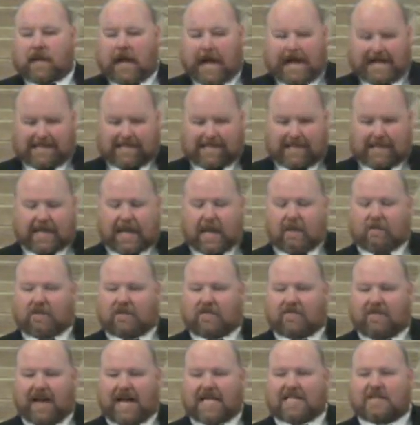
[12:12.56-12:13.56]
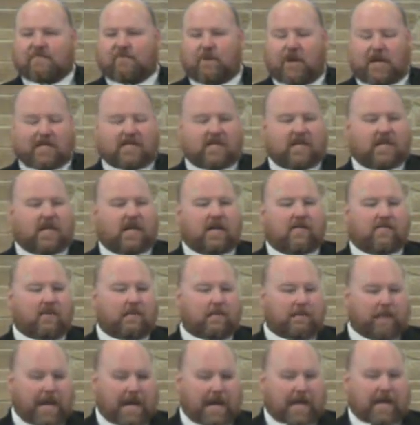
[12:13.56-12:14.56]
I sat down with the vice president of
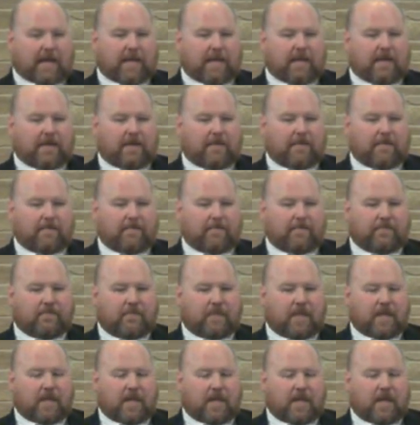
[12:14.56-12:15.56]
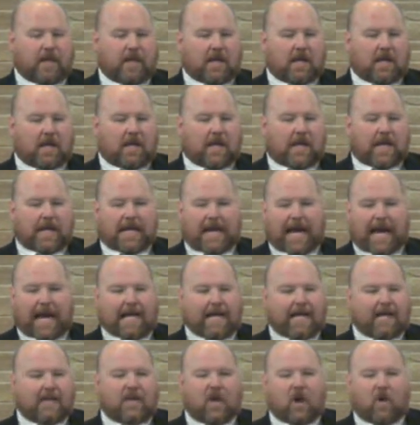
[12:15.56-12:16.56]
a bank, and I
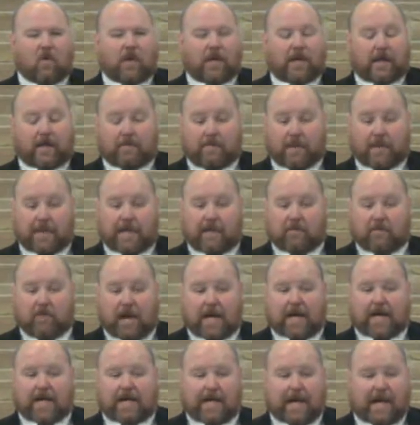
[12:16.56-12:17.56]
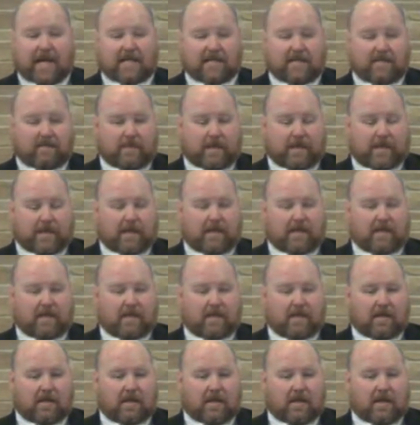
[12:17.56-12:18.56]
didn't know him, but he recognized me
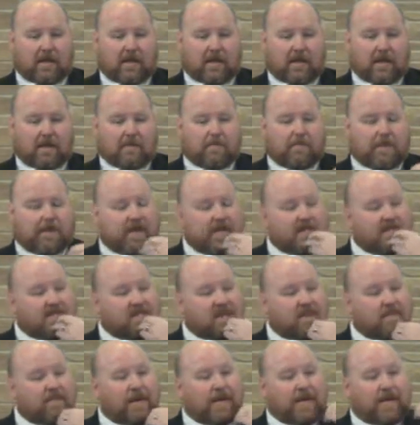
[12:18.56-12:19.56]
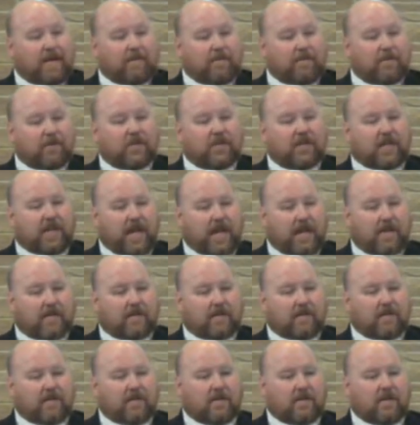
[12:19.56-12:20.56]
because somebody had put
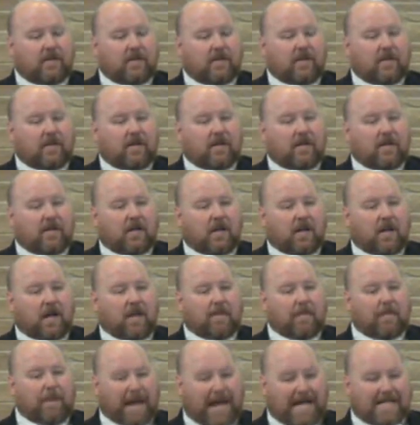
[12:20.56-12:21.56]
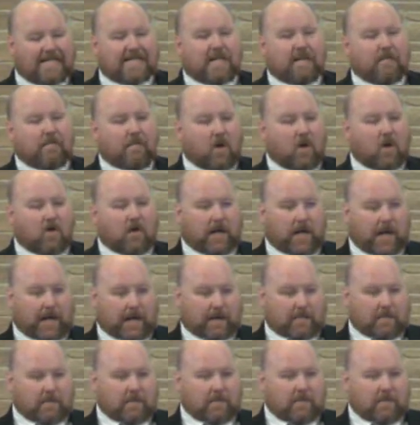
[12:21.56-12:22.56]
together a basketball
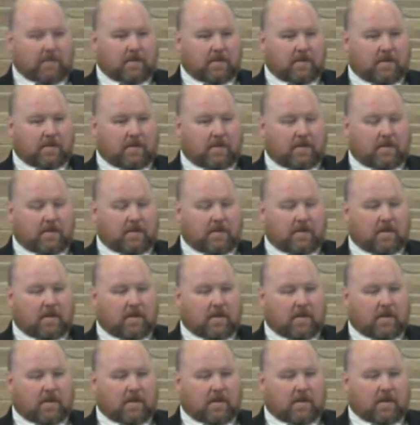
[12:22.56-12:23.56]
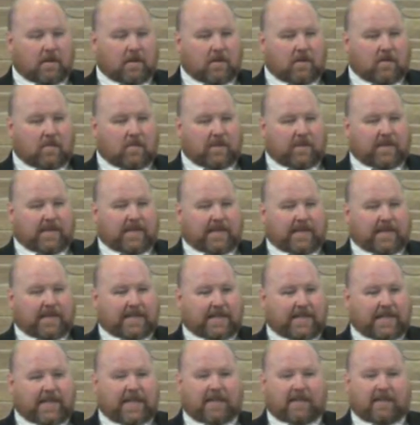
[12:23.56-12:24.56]
game with the
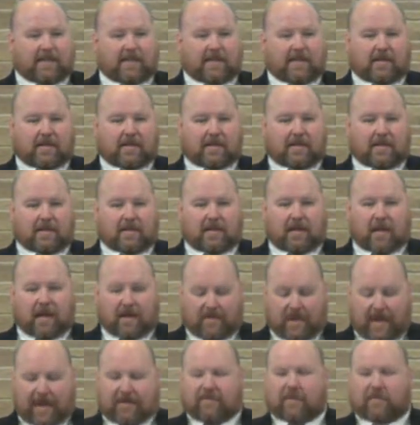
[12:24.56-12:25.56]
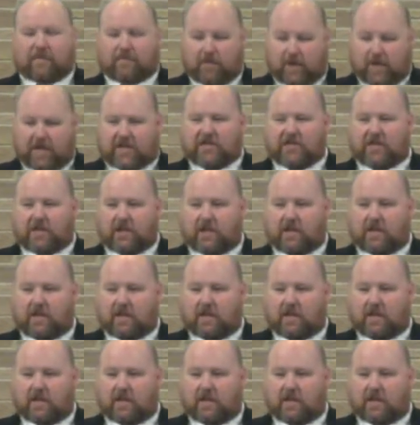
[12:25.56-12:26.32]
intent of having preaching.